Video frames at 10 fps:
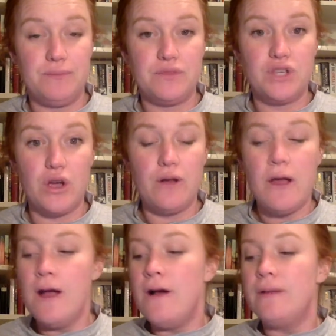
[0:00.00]
So
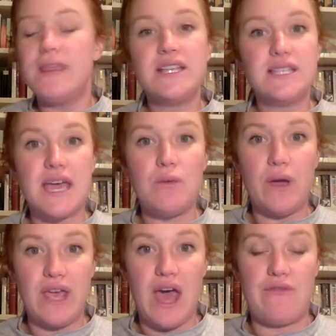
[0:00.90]
let's say
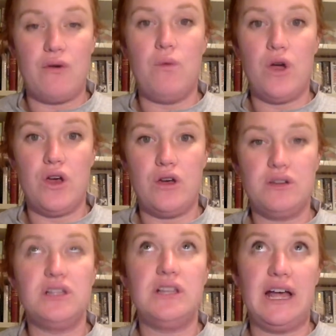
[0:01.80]
we have a word
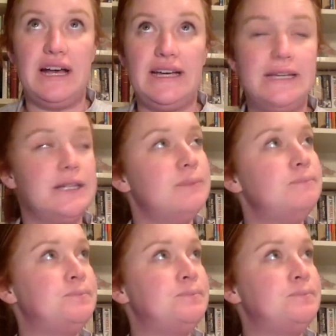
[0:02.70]
like,